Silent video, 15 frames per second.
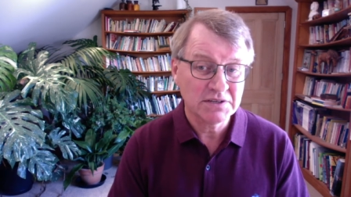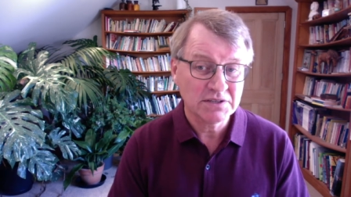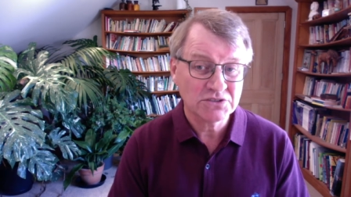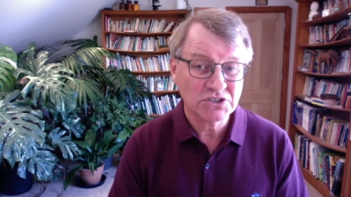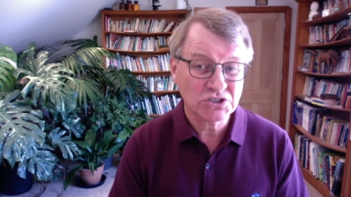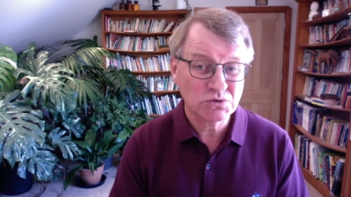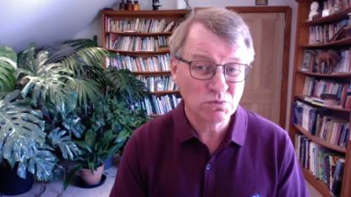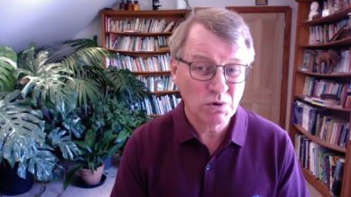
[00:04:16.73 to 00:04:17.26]

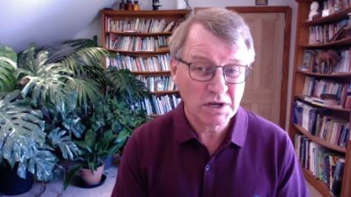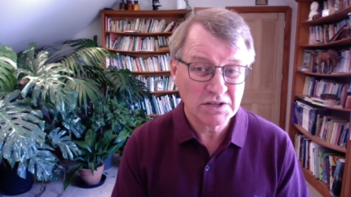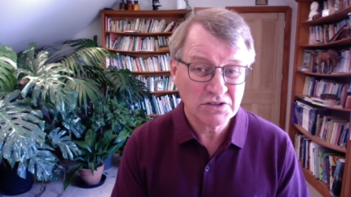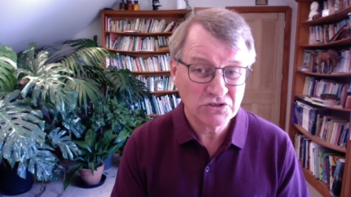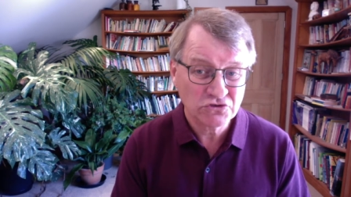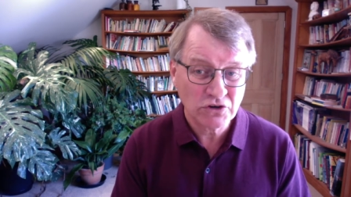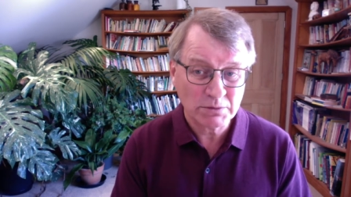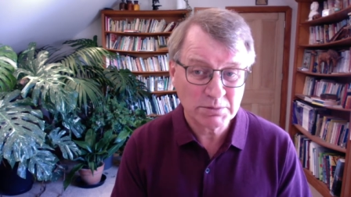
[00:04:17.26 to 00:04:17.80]
Just one
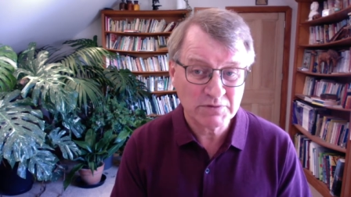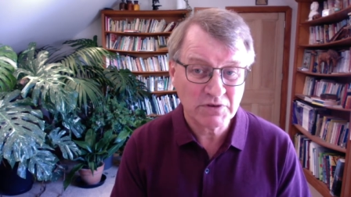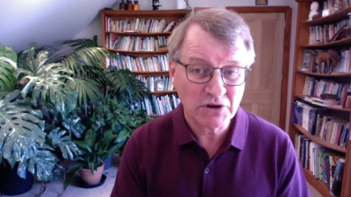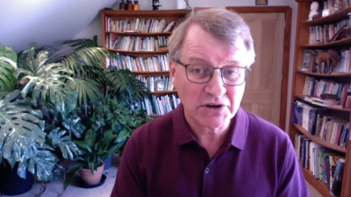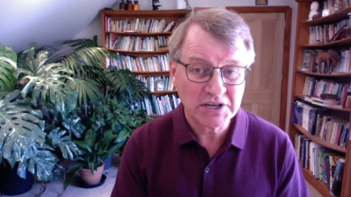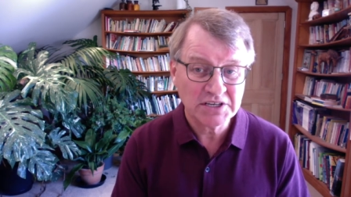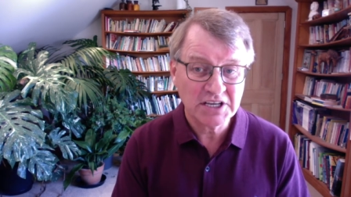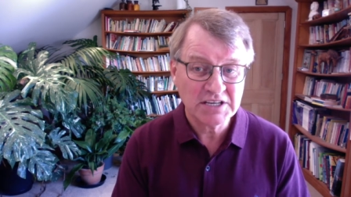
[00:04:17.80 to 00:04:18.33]
drop of
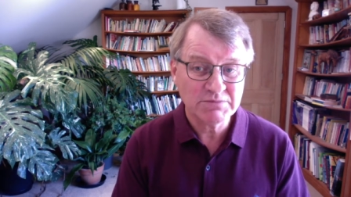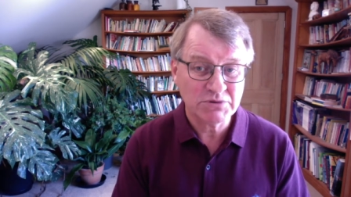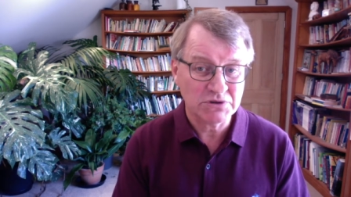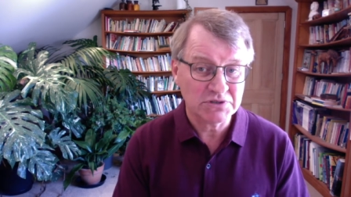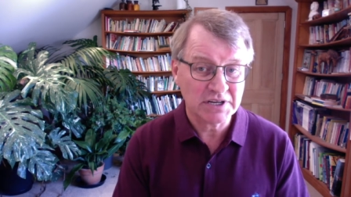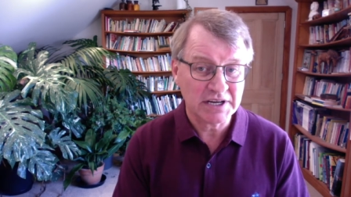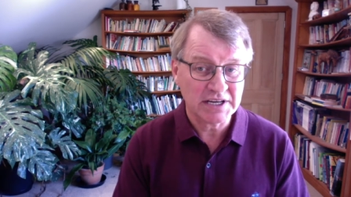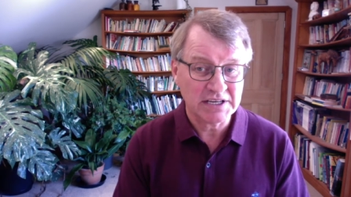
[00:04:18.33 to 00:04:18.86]
iodine per
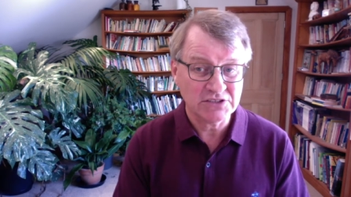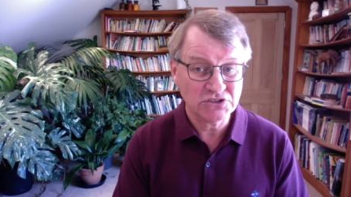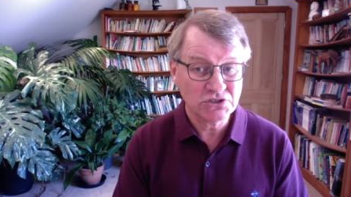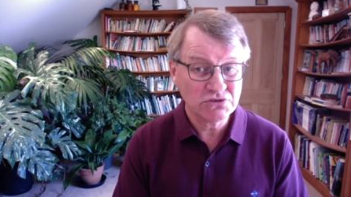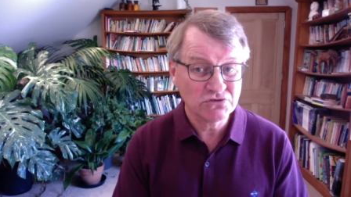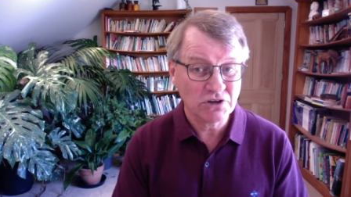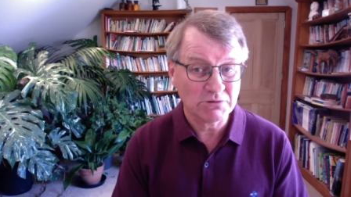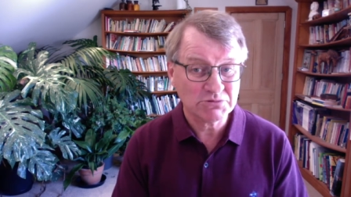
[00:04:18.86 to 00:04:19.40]
day, two
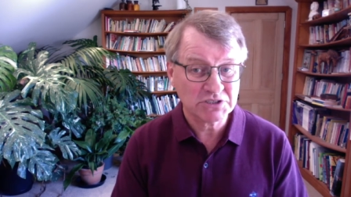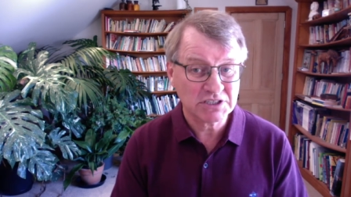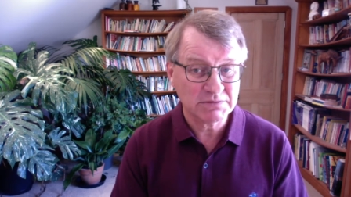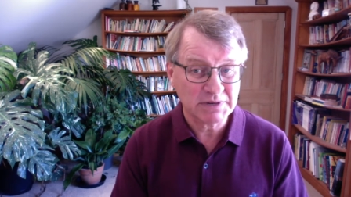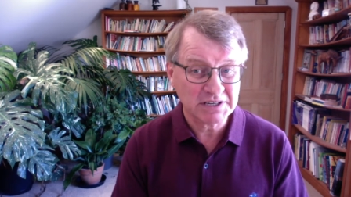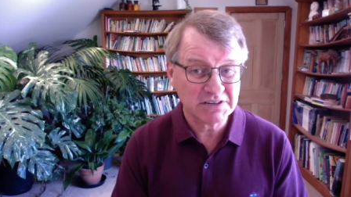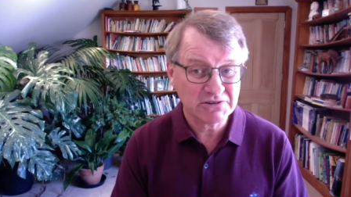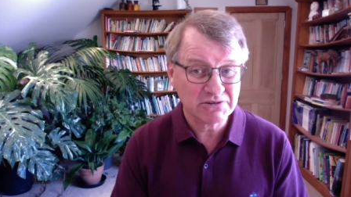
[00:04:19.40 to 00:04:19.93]
drops can
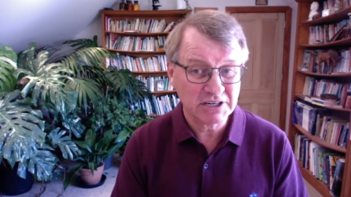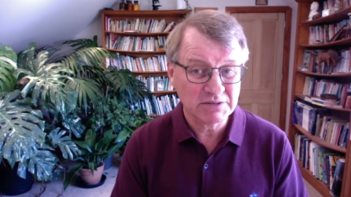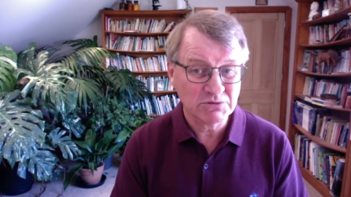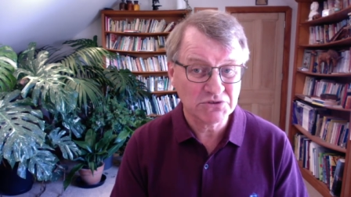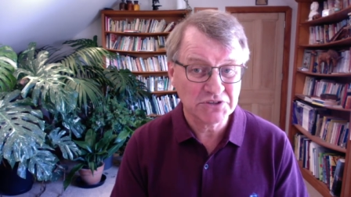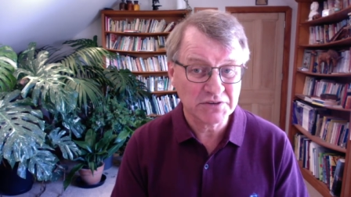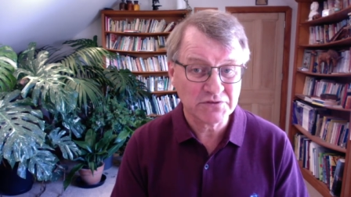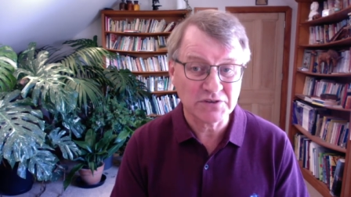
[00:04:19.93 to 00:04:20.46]
make incredible
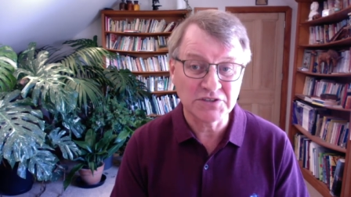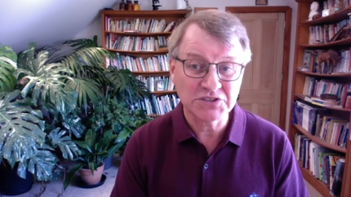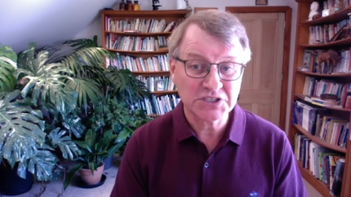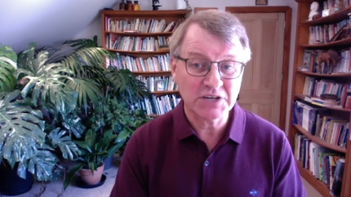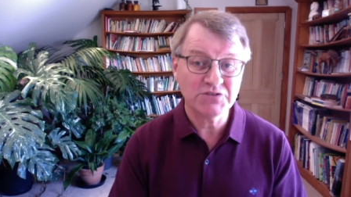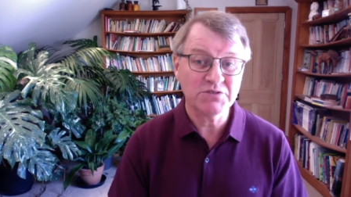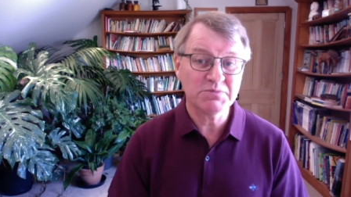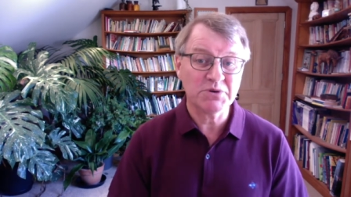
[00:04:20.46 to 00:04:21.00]
difference
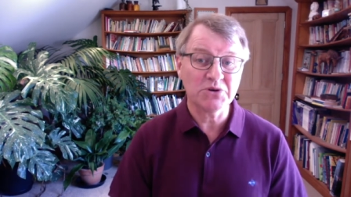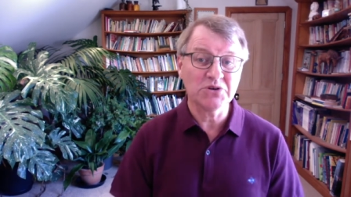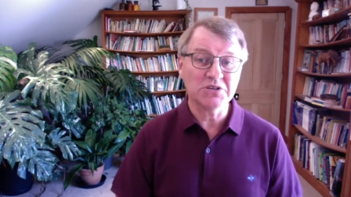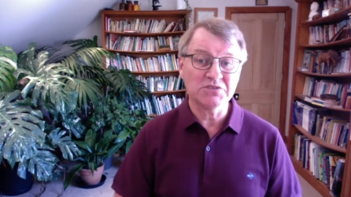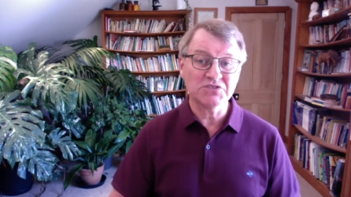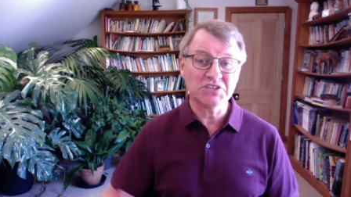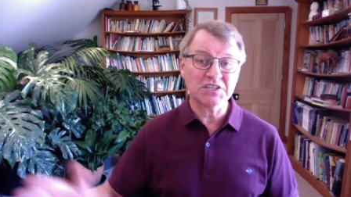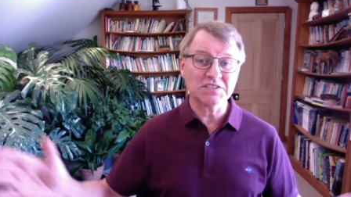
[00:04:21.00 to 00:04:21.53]
over a period
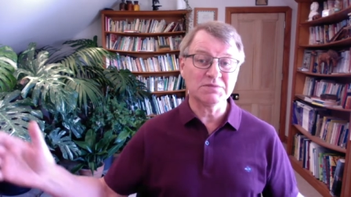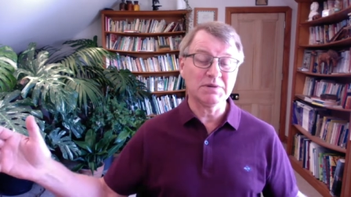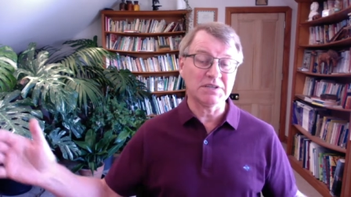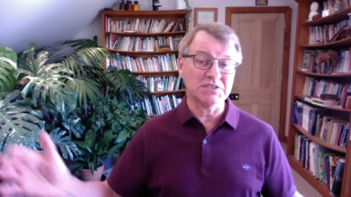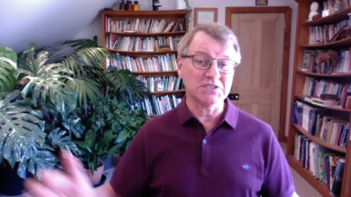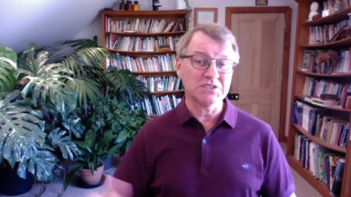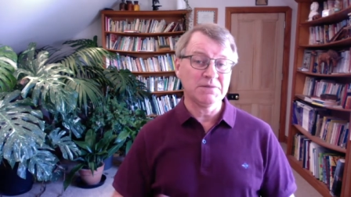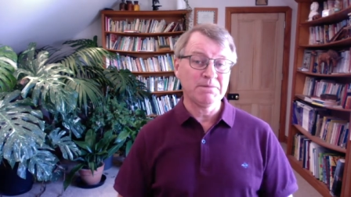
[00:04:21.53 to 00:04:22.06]
of six
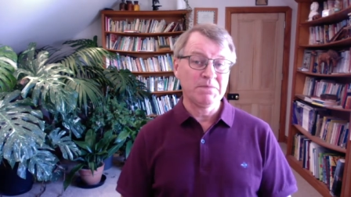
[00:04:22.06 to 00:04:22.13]
months.